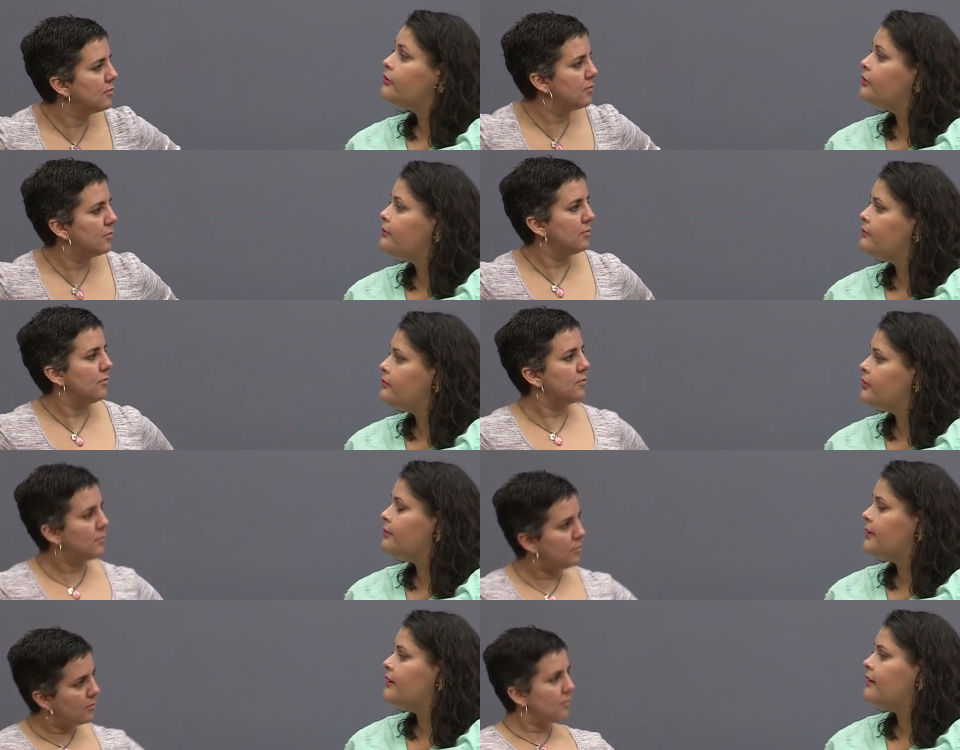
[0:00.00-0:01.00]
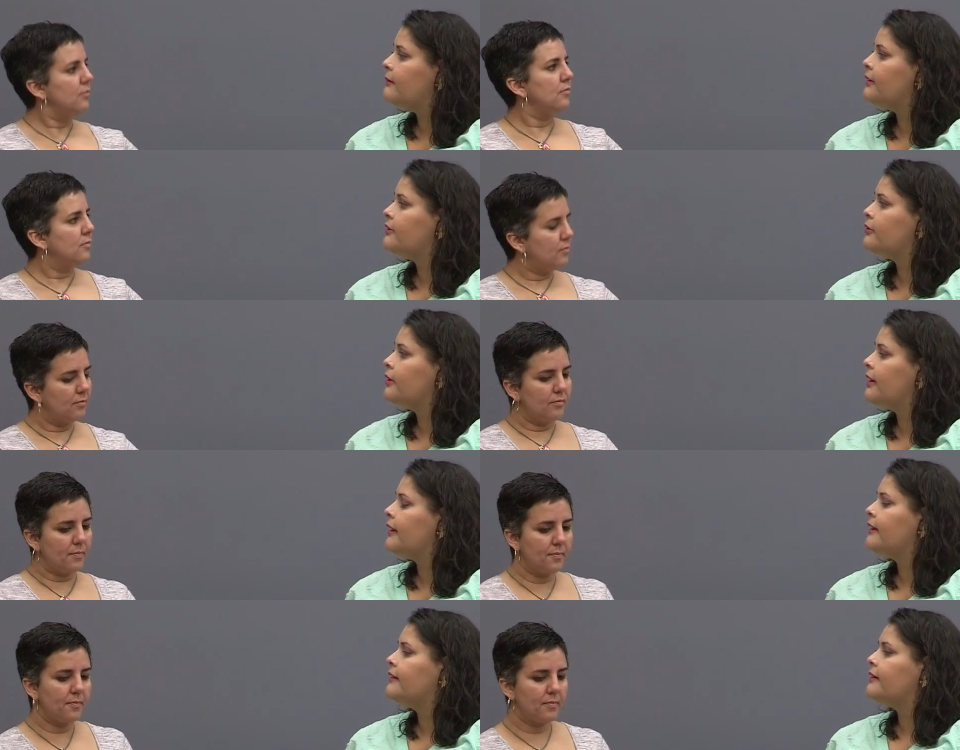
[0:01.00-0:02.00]
Speaker 1: to to being a mentor
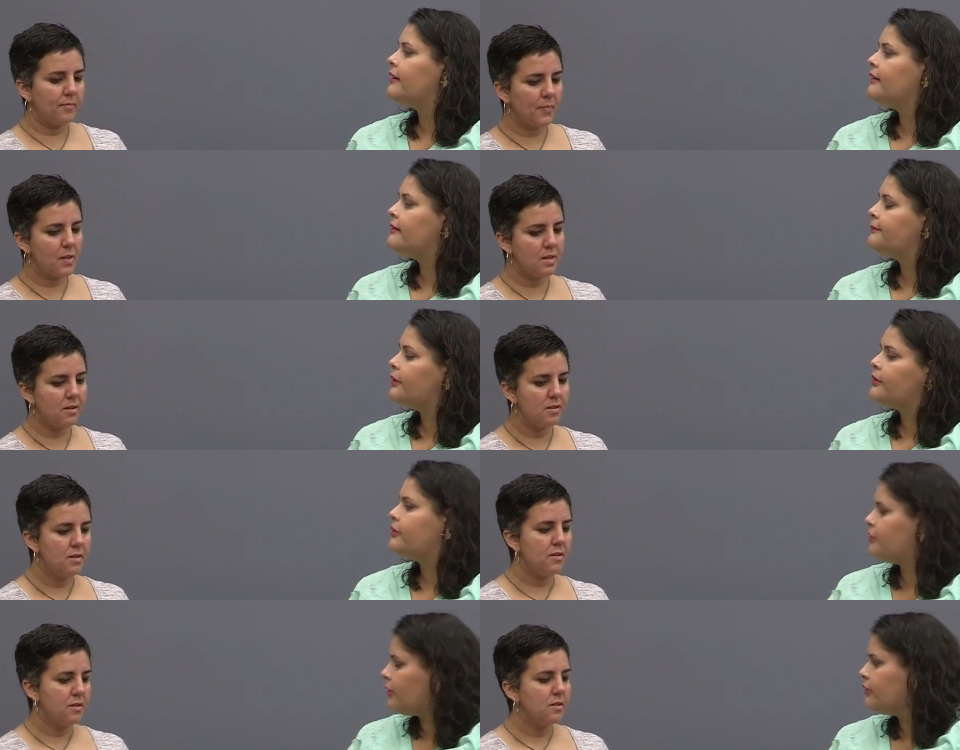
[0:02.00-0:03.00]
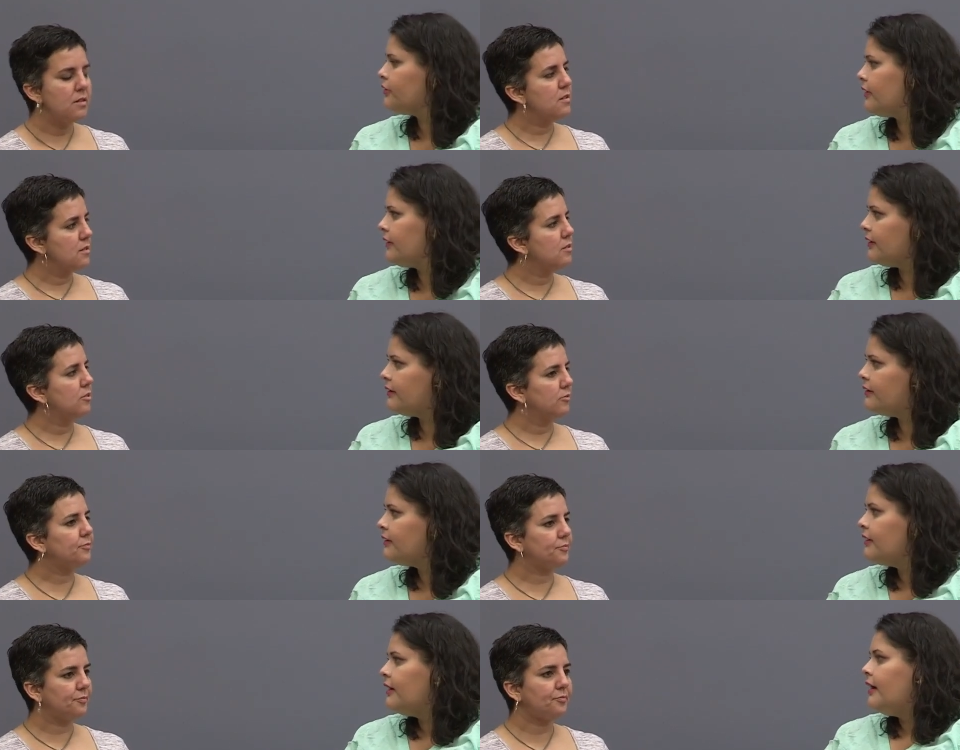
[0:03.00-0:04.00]
and both the struggles and the
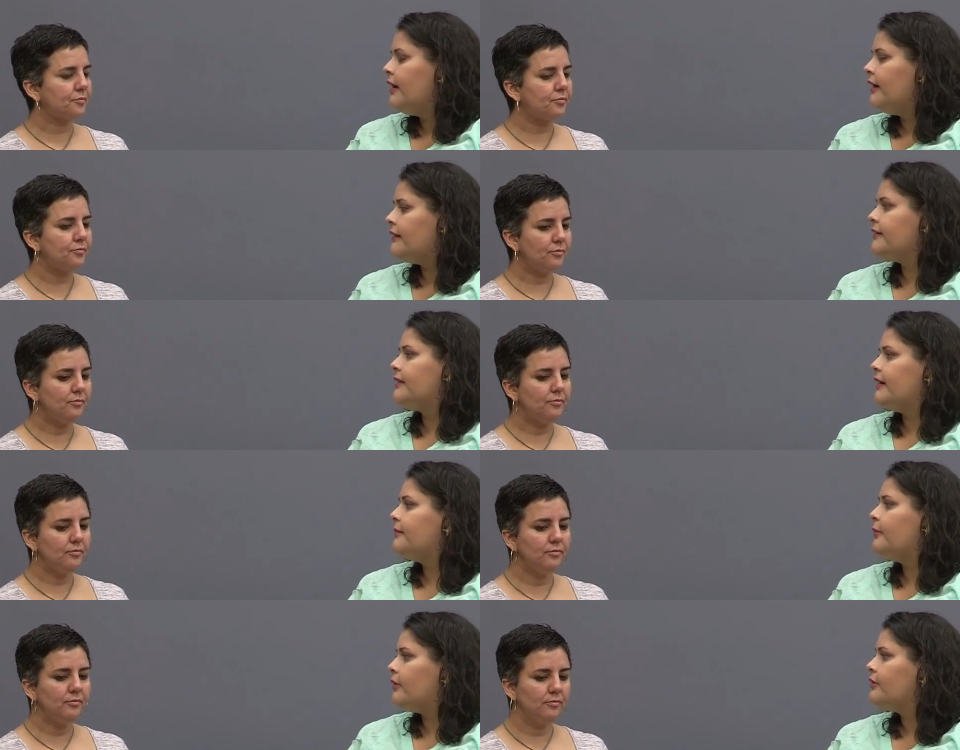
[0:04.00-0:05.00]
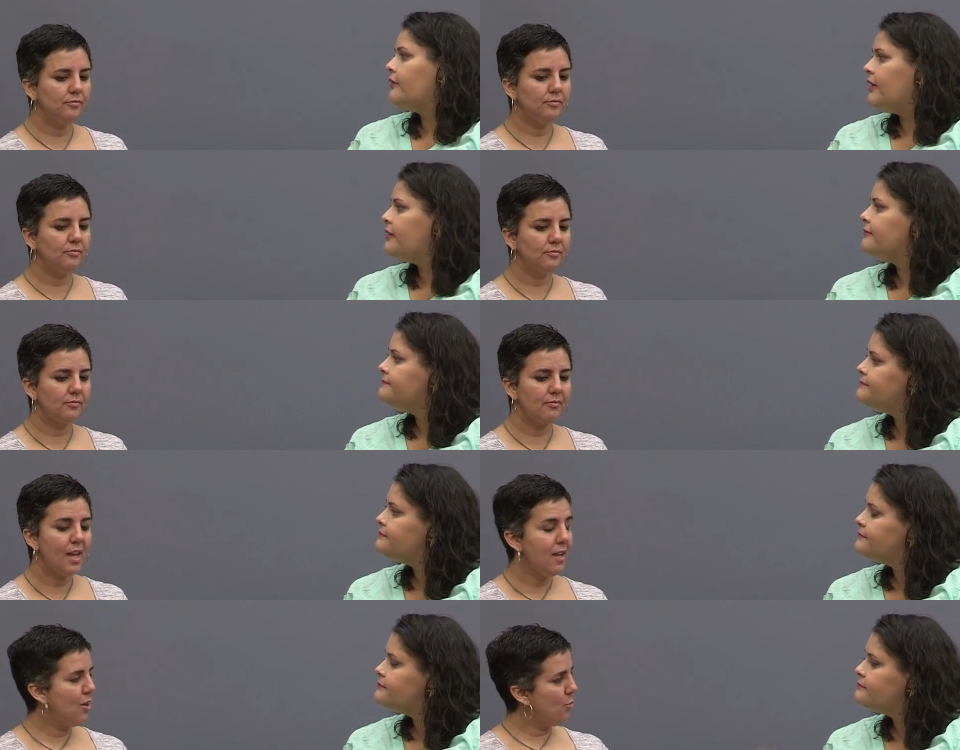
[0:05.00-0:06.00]
and the exciting parts of it?
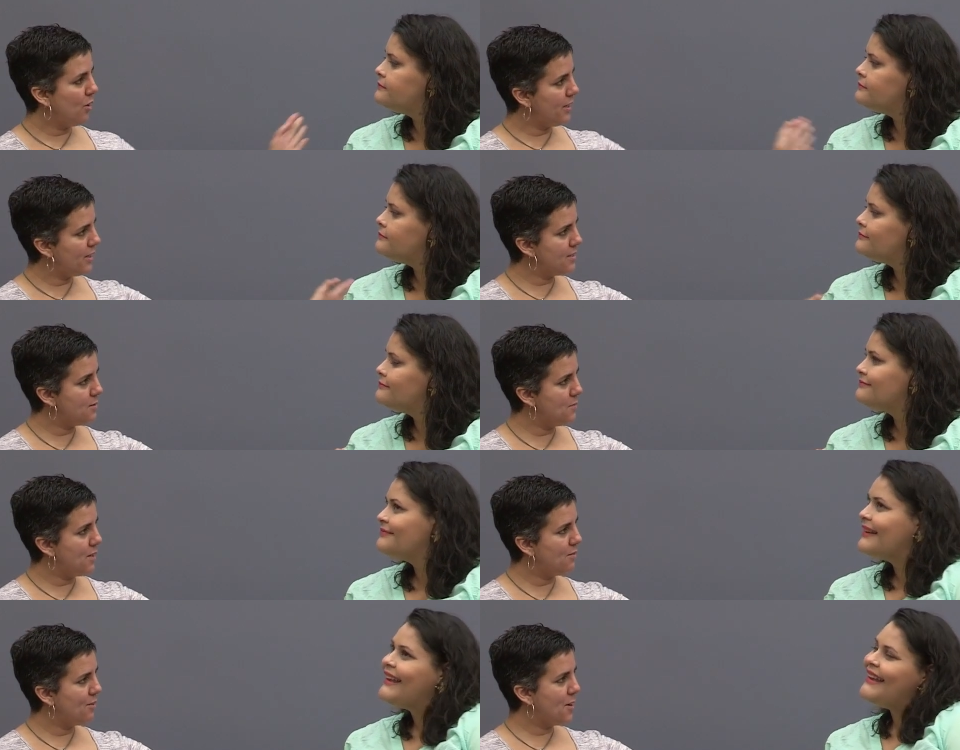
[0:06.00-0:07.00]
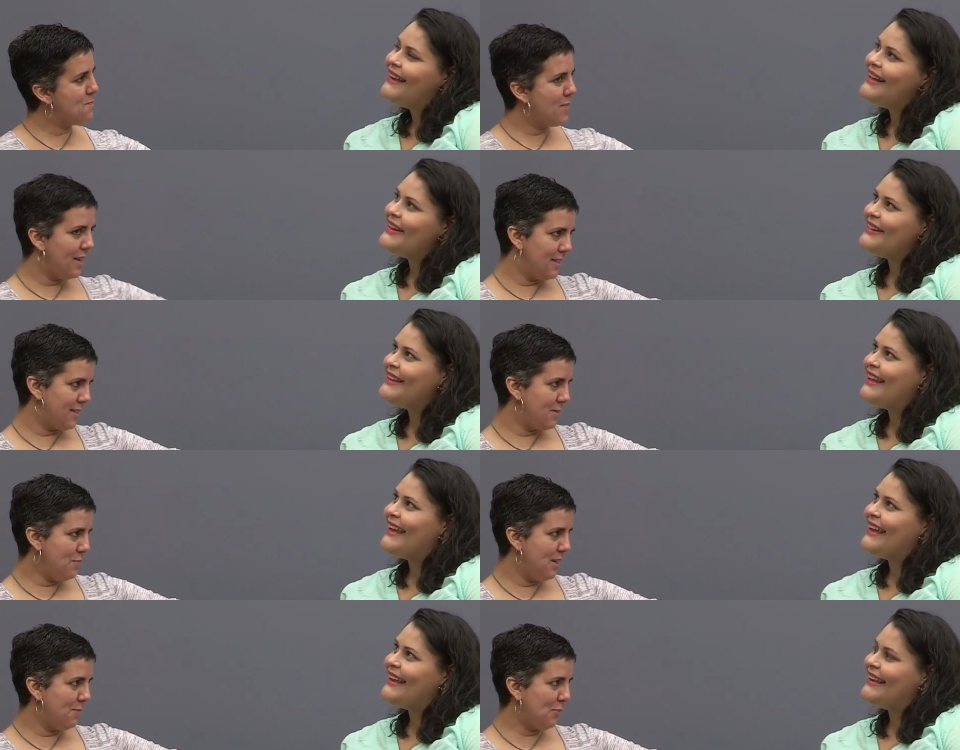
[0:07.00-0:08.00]
Speaker 2: Well, I get to meet amazing
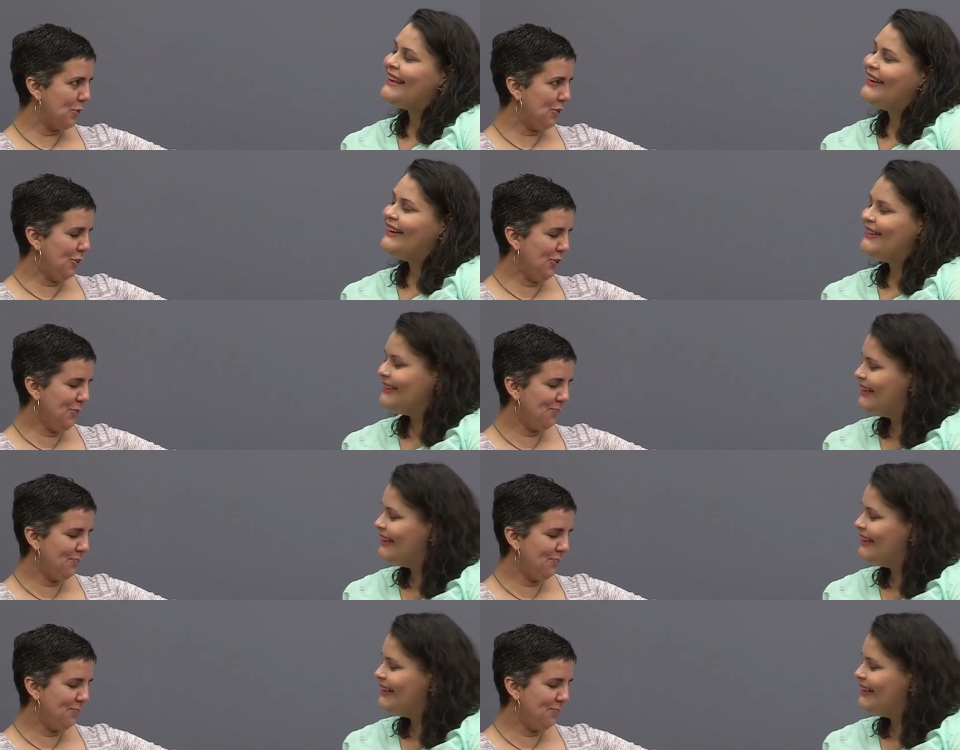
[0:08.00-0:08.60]
Thank people.